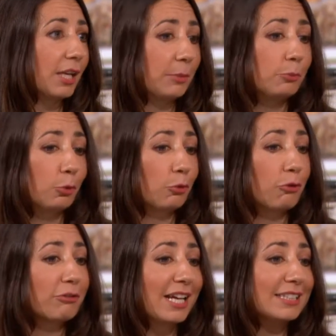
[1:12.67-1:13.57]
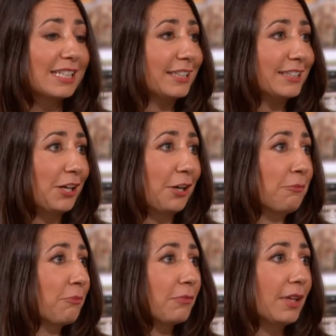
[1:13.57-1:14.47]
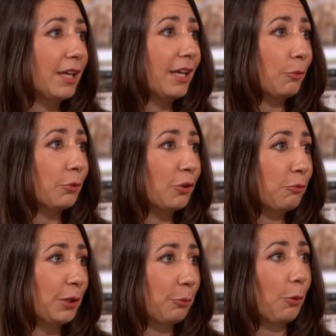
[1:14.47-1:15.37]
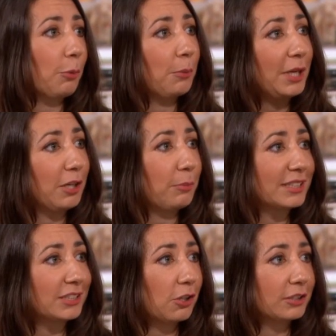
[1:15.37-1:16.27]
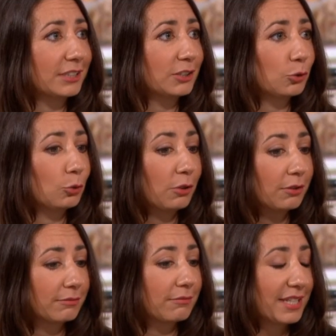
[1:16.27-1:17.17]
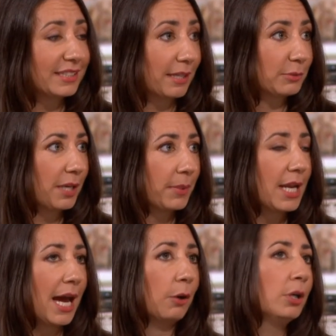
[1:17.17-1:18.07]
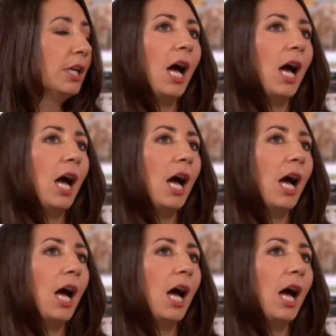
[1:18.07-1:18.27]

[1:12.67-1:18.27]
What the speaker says: he been born 3 days later, it wouldn't have been a problem. He'd have been starting school this September now.